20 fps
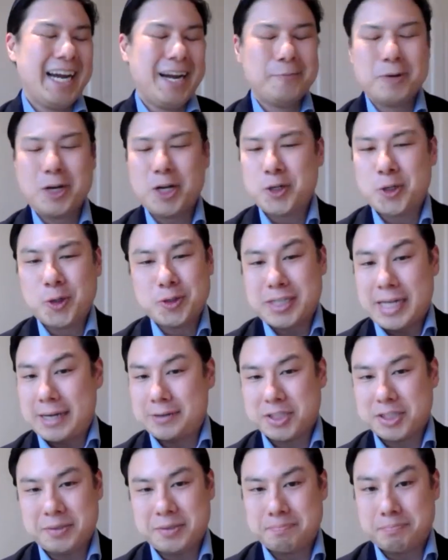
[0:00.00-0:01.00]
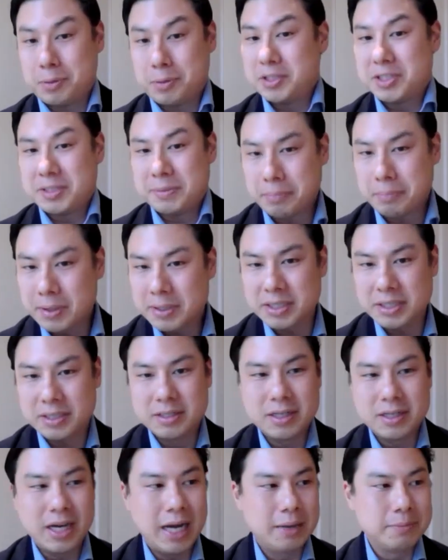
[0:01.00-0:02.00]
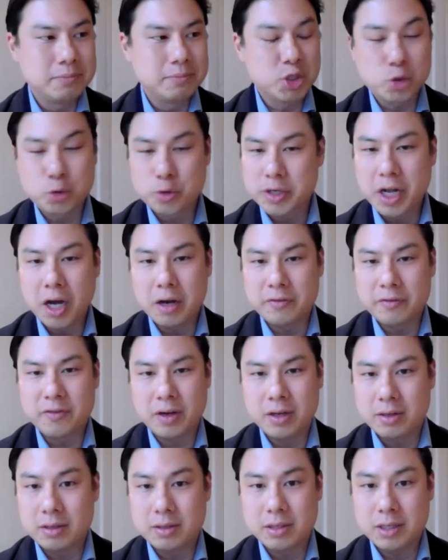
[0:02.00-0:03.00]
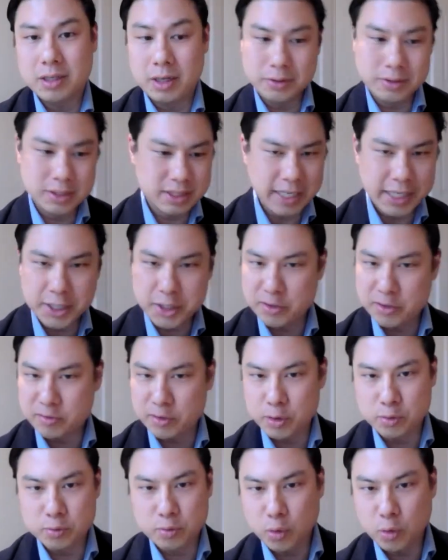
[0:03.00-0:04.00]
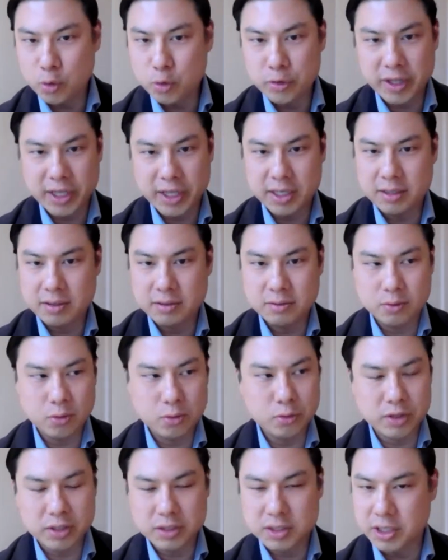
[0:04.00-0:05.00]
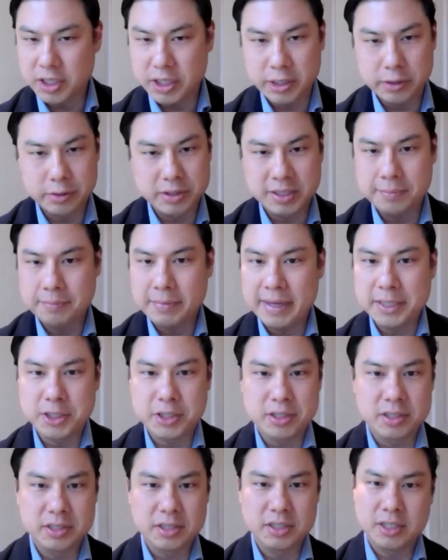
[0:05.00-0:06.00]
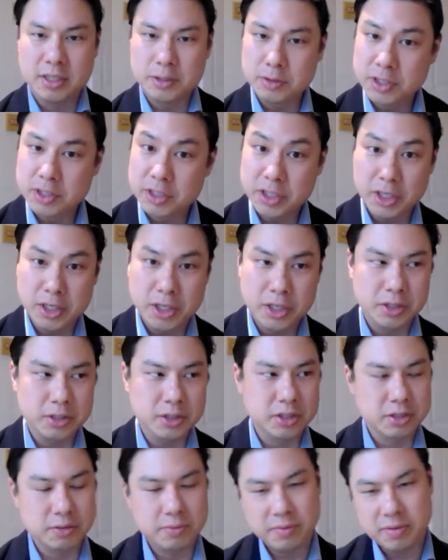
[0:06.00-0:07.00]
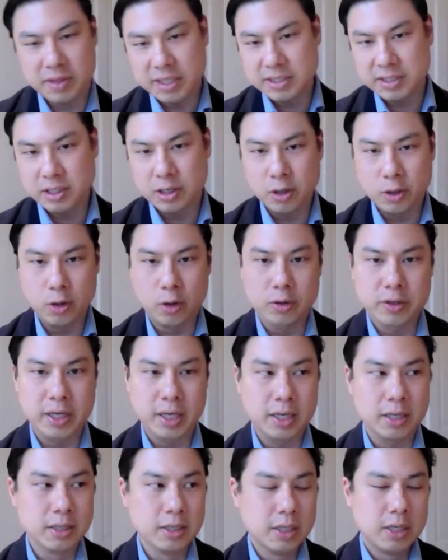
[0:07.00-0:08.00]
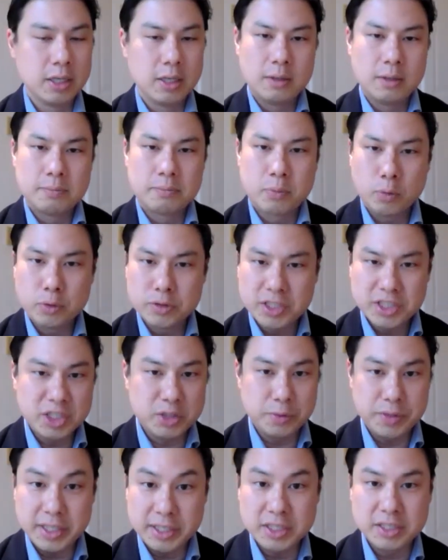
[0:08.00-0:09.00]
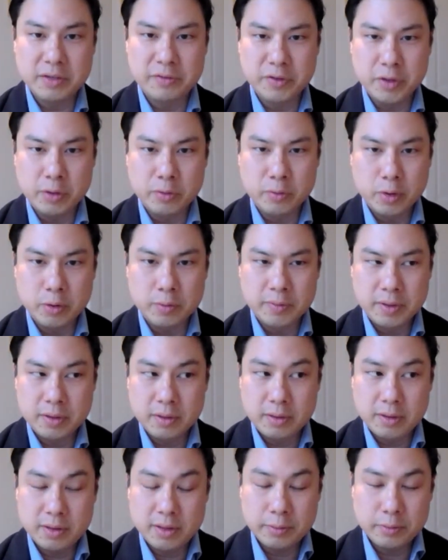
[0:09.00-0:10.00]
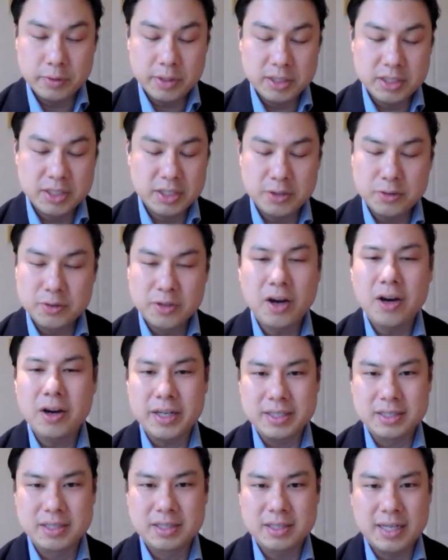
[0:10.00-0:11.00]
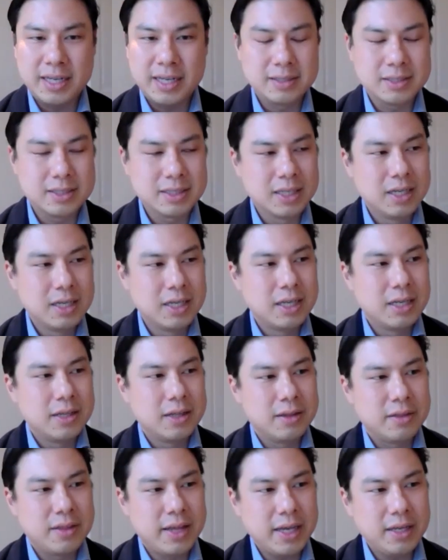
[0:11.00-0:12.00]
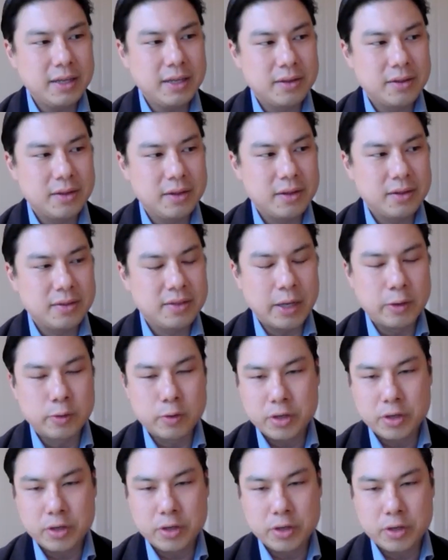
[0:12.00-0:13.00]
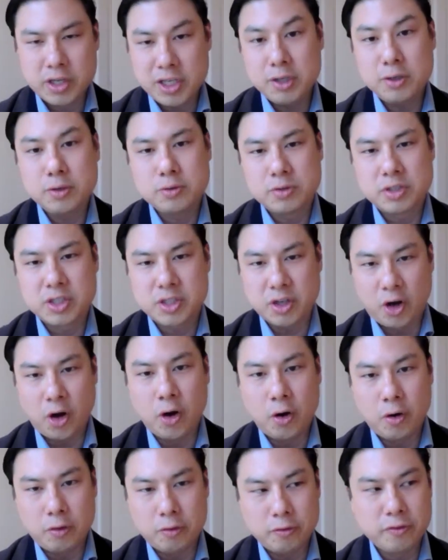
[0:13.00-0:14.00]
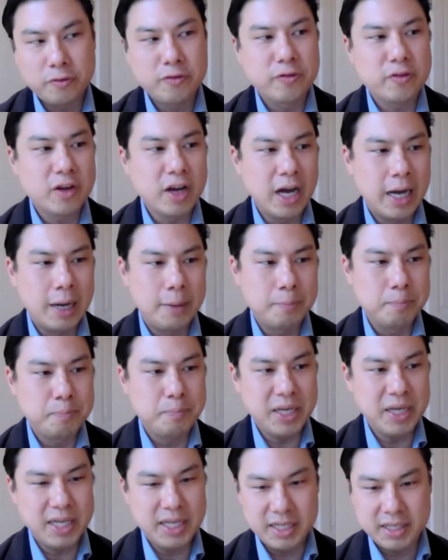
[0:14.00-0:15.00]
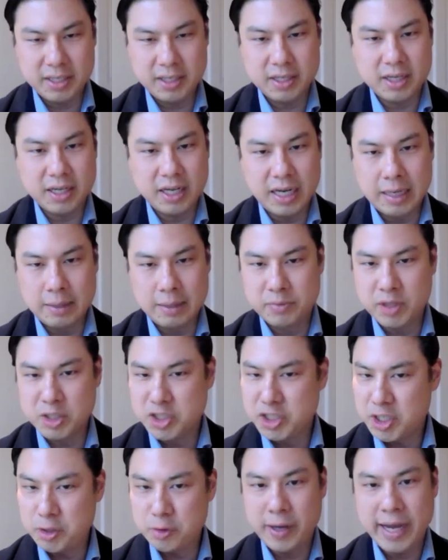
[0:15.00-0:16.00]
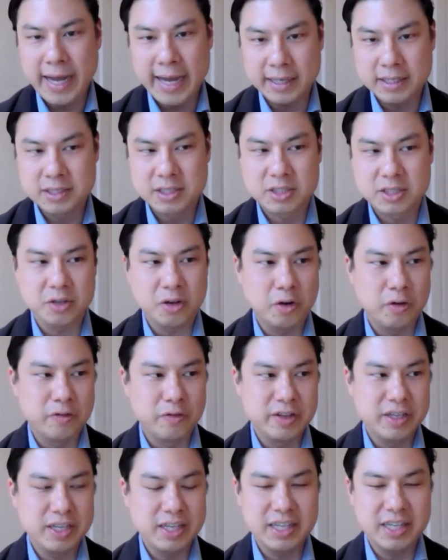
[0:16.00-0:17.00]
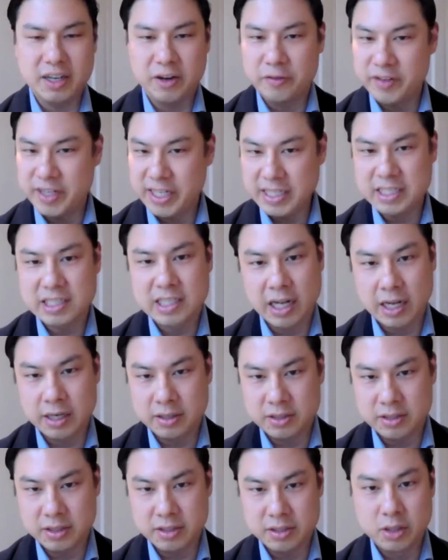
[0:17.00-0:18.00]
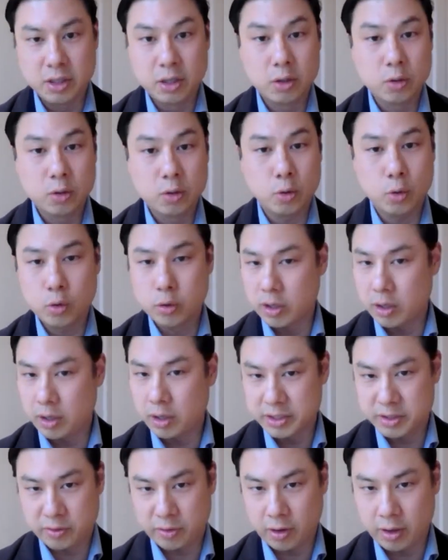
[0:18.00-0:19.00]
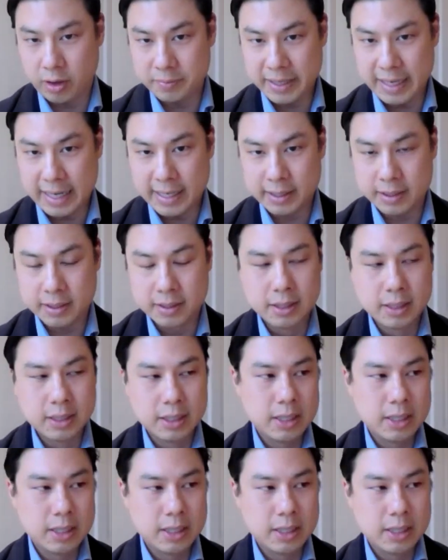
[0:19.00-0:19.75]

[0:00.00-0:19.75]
When I got down to Brixton Prison, sure enough, I was taken through all the security measures, search things in the locker, brought into an interview room, and there were these two guys, and they were accused of being the two heads of an East London organised crime gang.